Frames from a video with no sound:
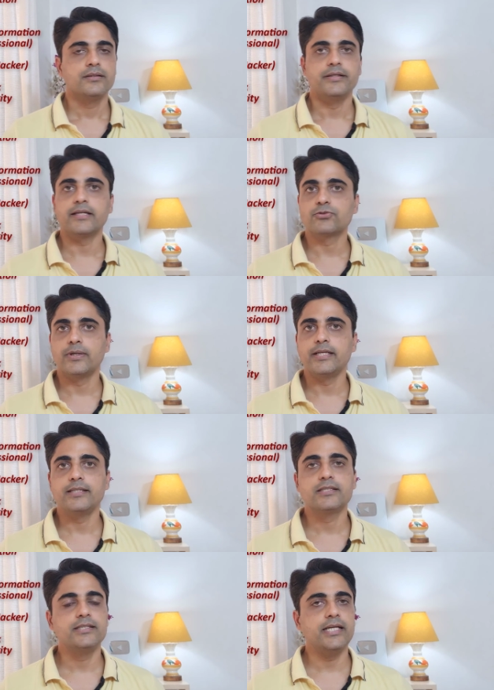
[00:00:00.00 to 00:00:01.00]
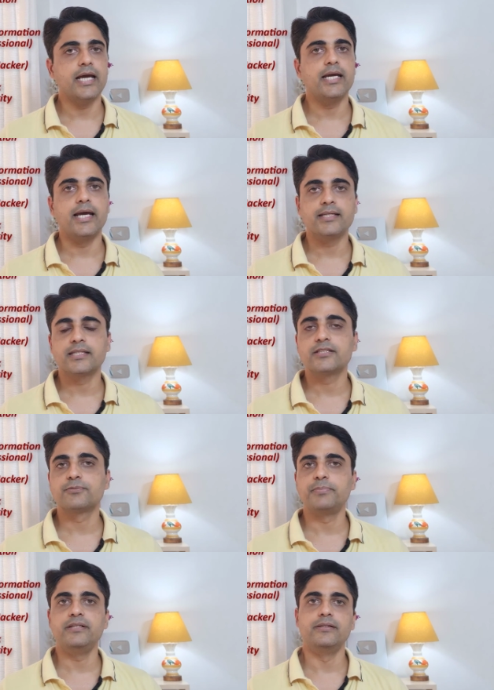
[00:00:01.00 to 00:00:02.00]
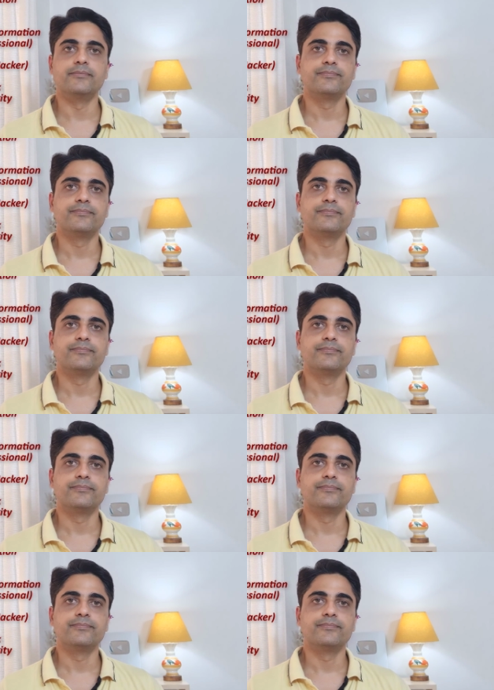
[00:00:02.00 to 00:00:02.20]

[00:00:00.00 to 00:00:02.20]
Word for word: Next one is CISSP,